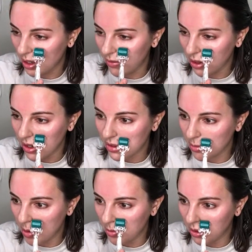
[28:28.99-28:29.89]
If you guys
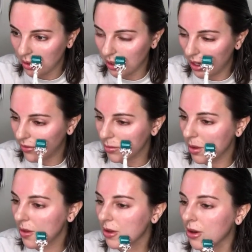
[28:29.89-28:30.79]
remember, like from
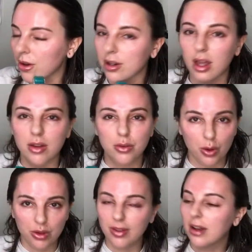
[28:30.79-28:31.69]
other kind of
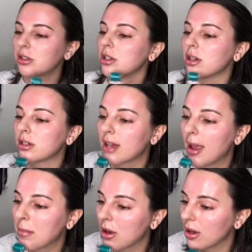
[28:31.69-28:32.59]
growth factor
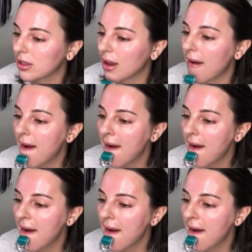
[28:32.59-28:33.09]
type content,